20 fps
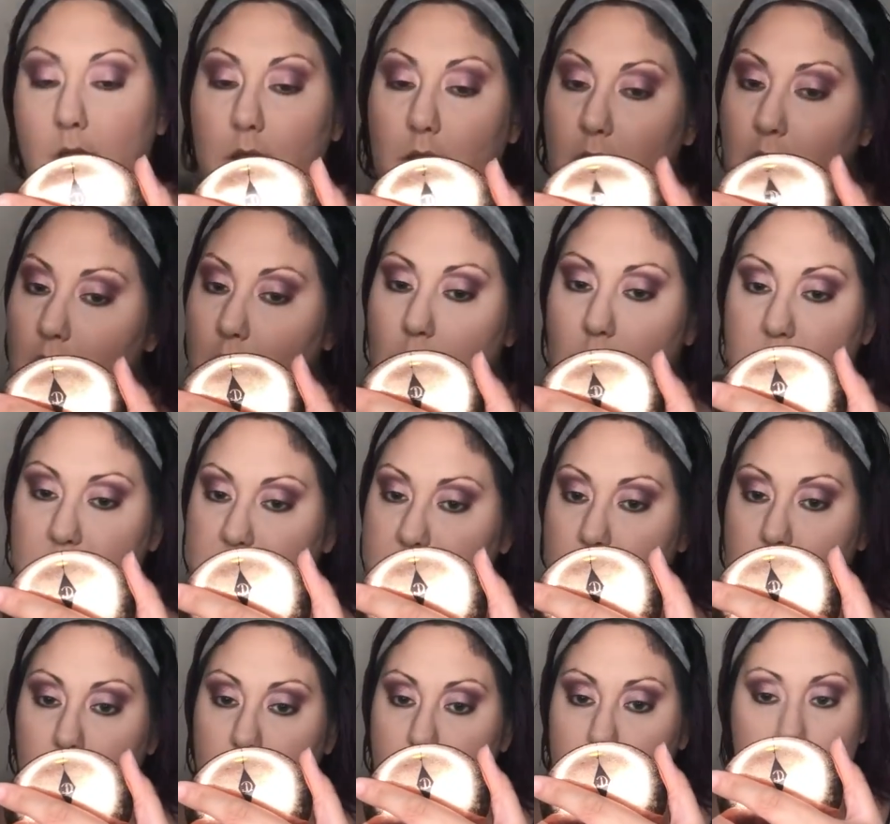And
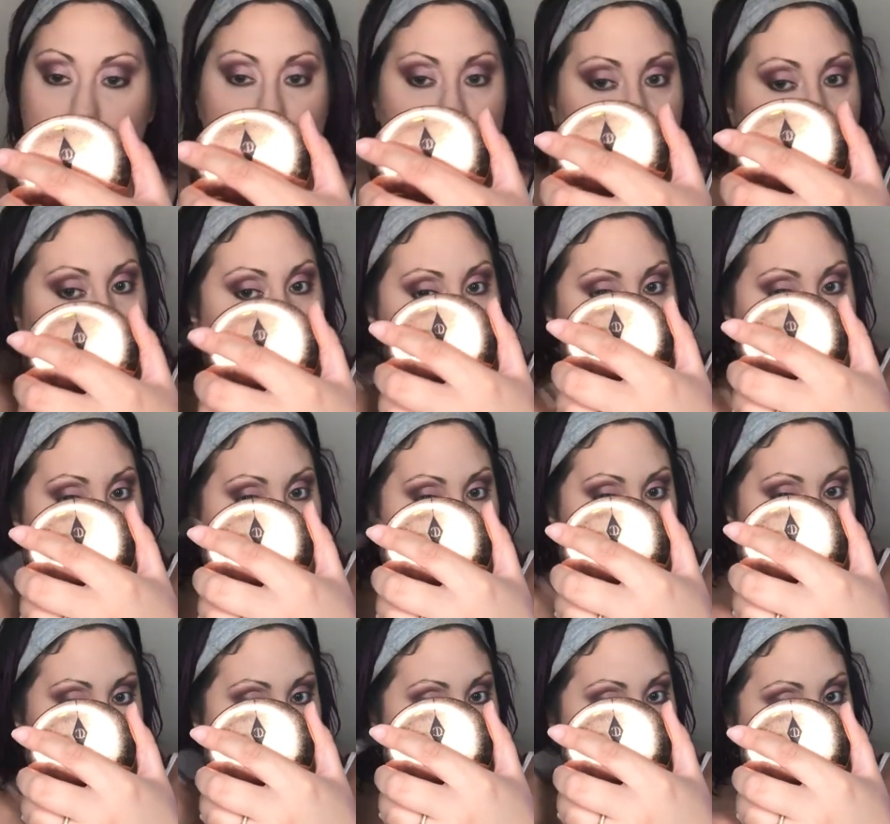also
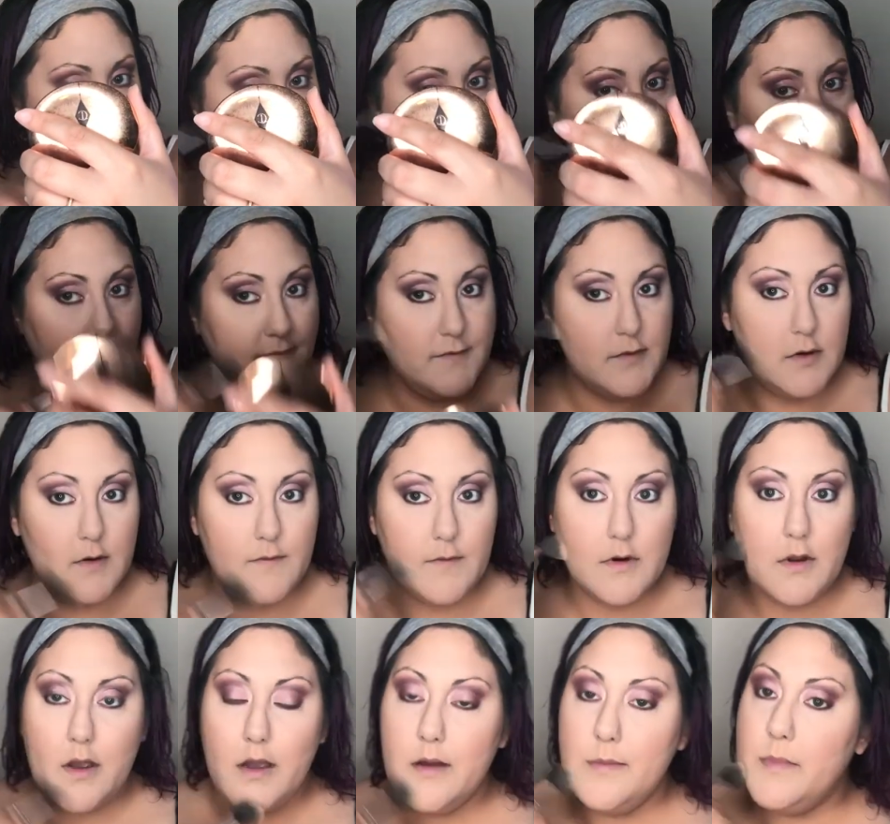the bake left
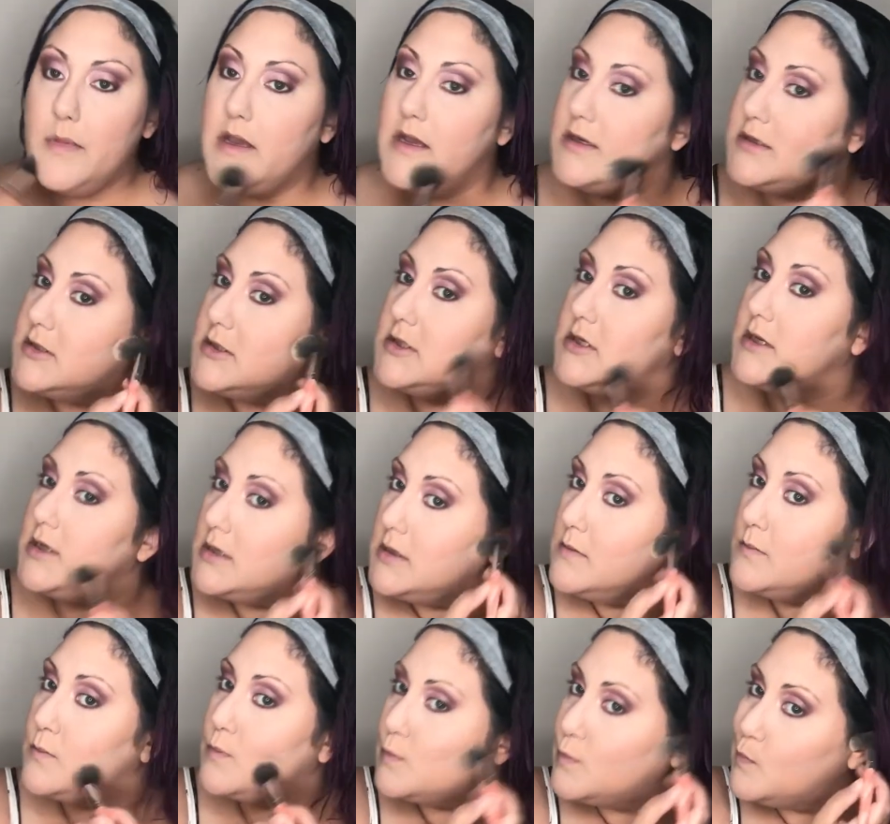over on my
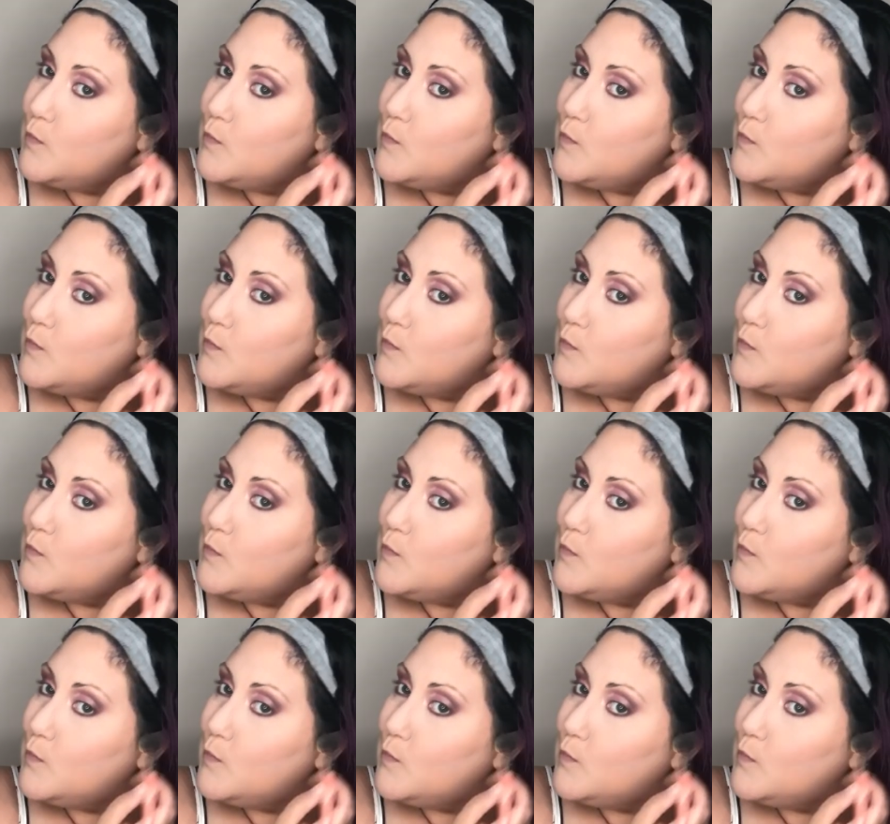chin,